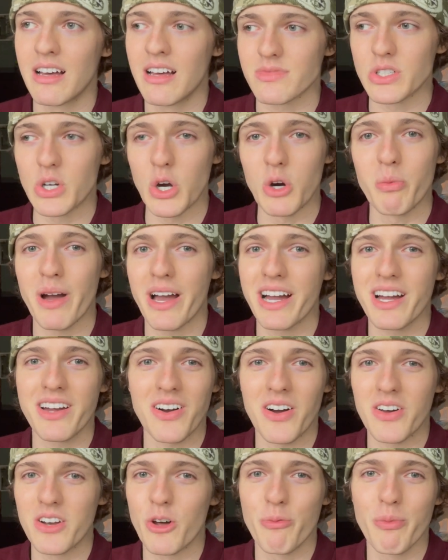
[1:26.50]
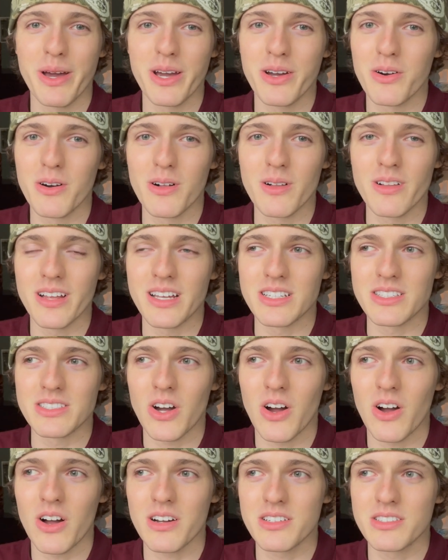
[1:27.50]
go back on Omegle and
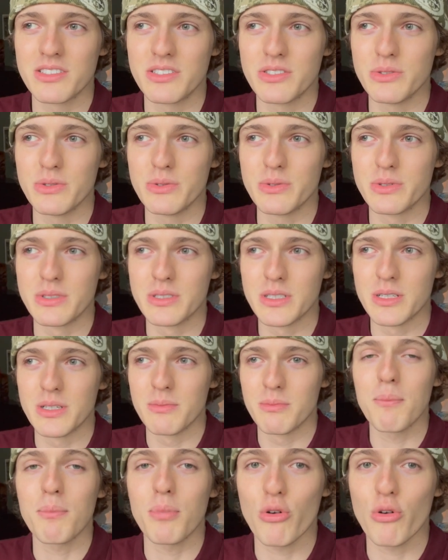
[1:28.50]
talk to some